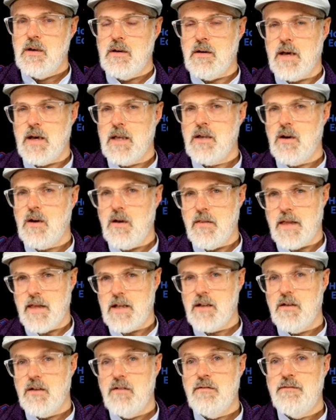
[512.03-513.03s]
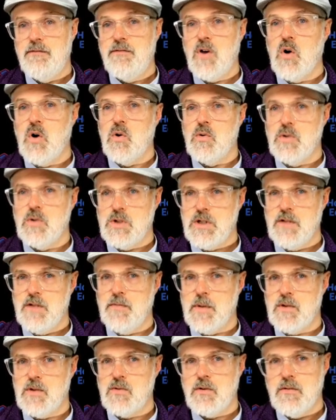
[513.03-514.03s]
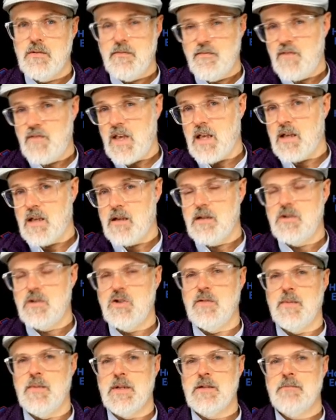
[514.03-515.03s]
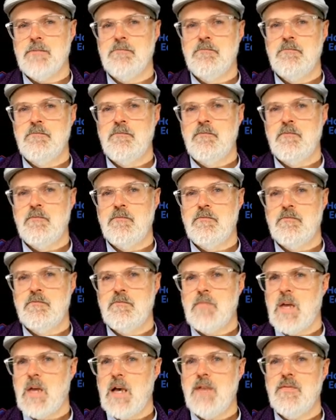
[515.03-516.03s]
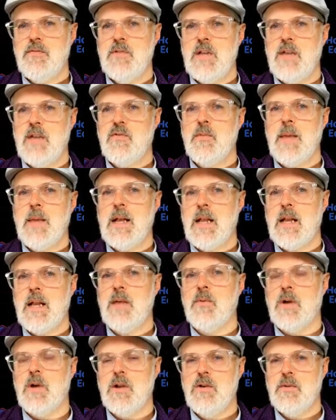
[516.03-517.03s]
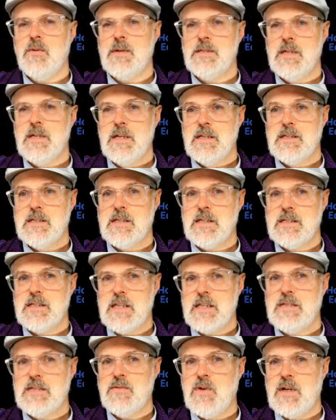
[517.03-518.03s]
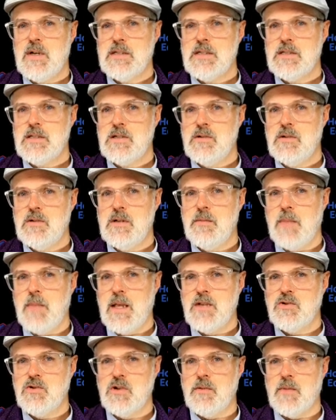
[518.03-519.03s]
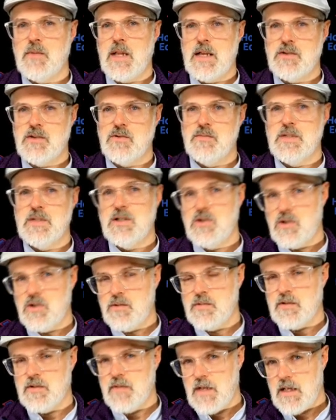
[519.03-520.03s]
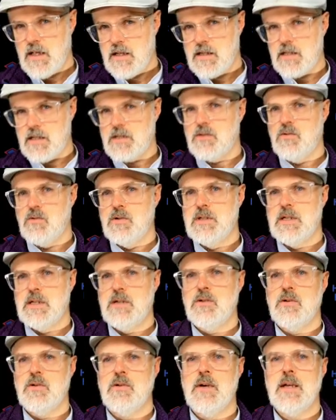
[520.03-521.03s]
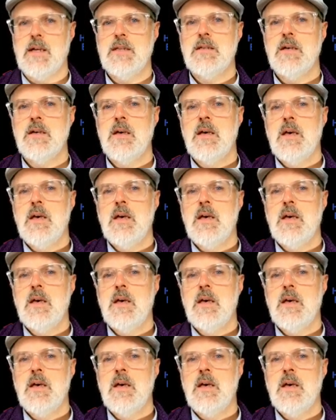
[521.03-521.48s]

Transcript: I call that faux achievement or fake achievement. I've never met anyone who was successful as a student in mainstream classrooms in terms of test scores and or grades,